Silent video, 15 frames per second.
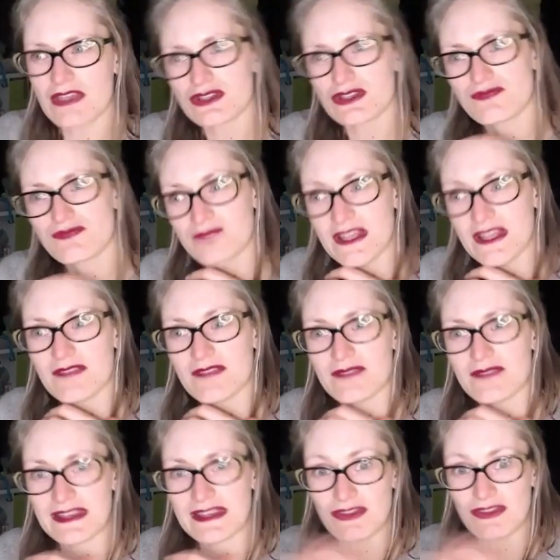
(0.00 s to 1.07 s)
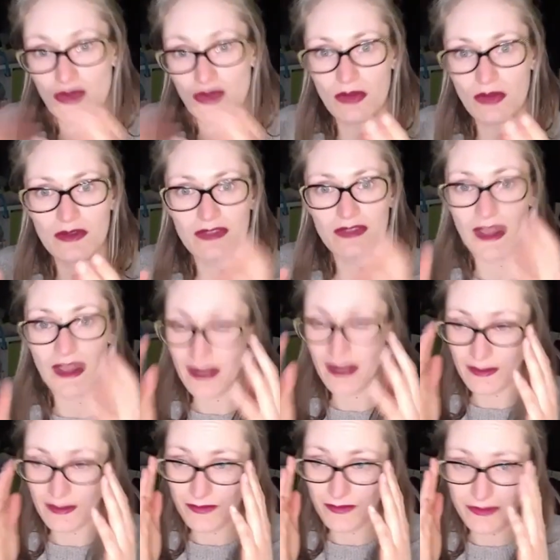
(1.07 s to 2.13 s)
really, really good. And I'm
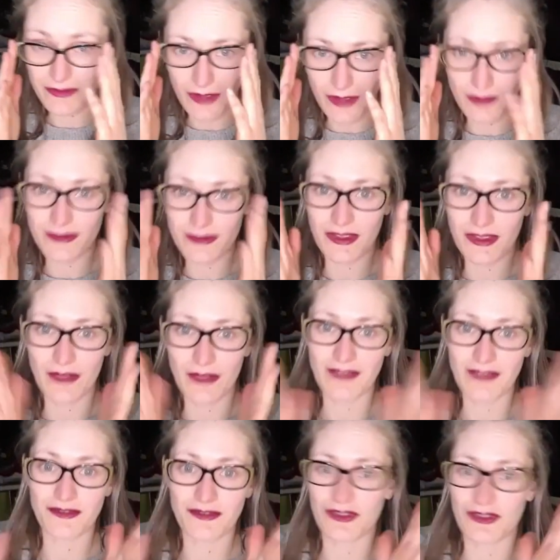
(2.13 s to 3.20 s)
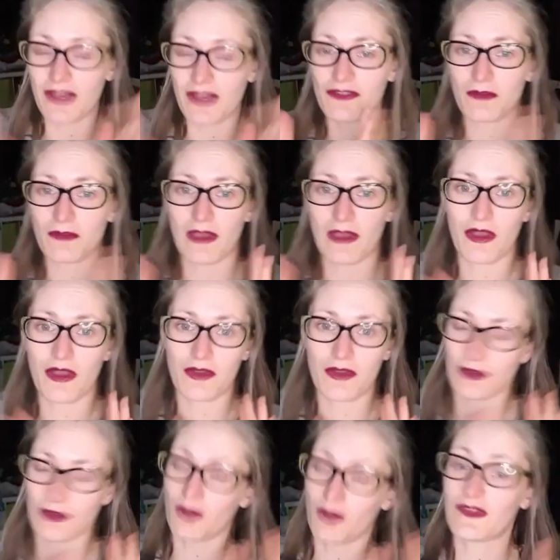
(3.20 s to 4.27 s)
so thankful that I've got my herd
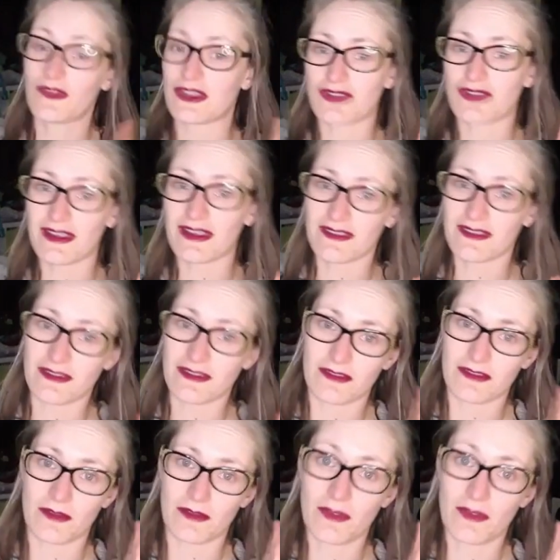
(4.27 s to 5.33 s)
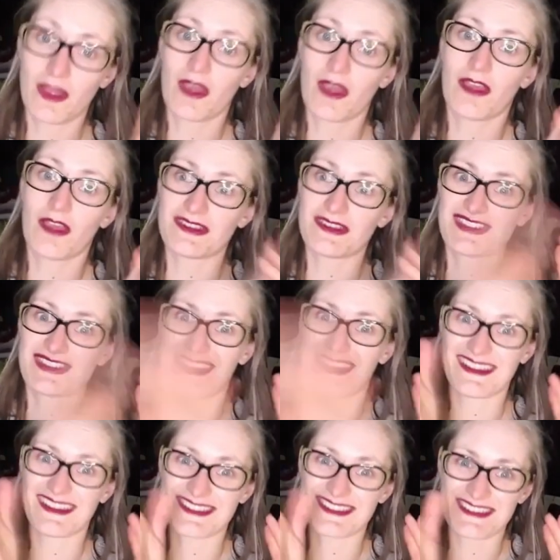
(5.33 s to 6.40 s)
on that track system, especially
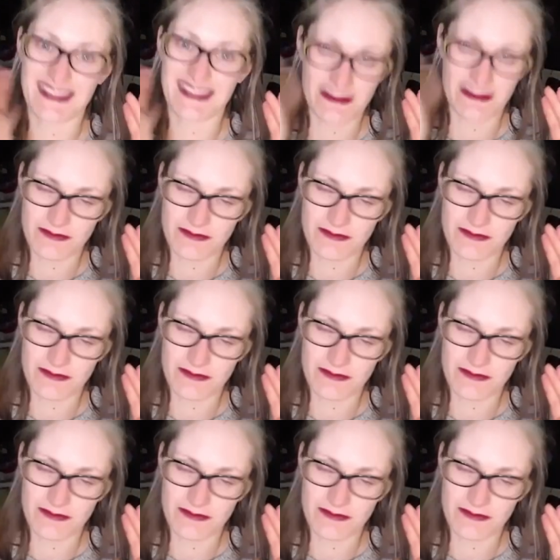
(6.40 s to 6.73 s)
last year.